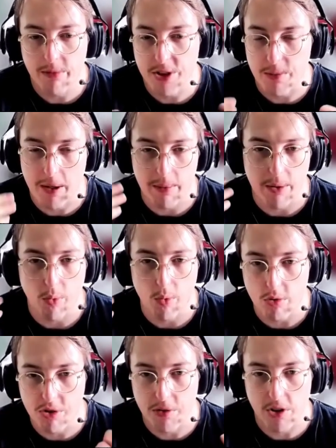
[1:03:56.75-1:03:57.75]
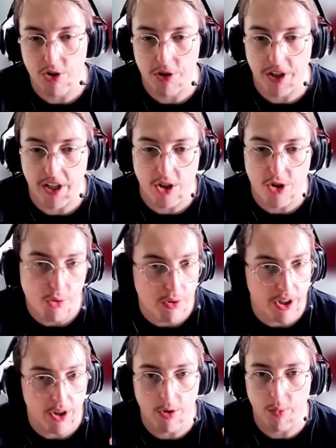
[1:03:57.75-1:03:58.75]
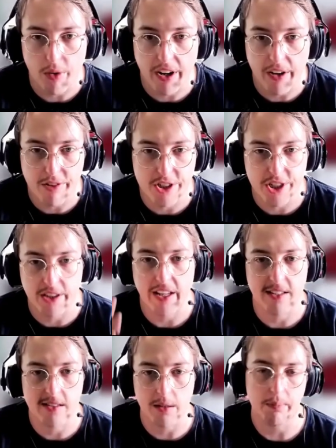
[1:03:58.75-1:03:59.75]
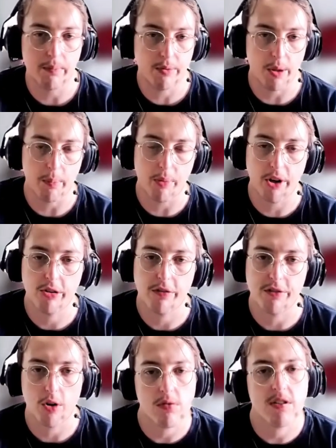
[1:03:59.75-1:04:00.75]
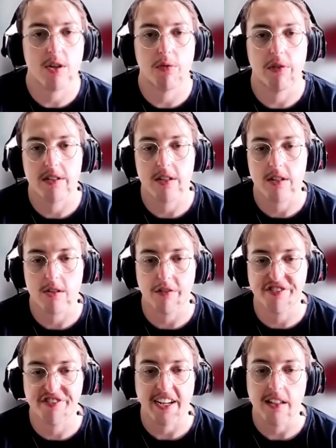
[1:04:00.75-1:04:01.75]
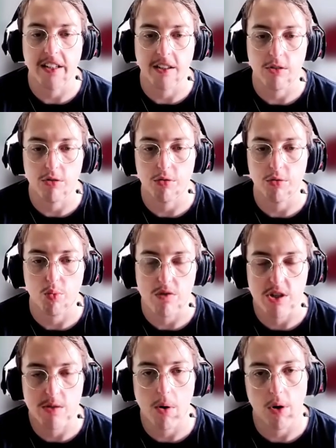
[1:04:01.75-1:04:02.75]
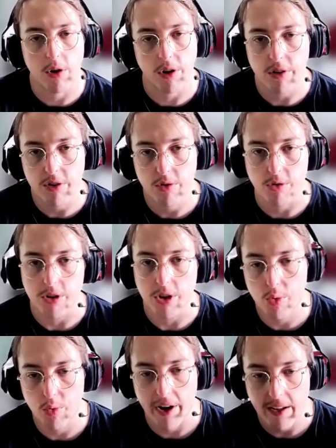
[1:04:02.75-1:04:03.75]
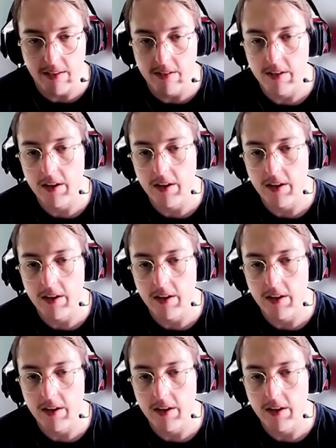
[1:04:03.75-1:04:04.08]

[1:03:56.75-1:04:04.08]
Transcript: She maybe rolls to endure injury or whatever. She takes the brunt of the consequences of failing to respond to the threat.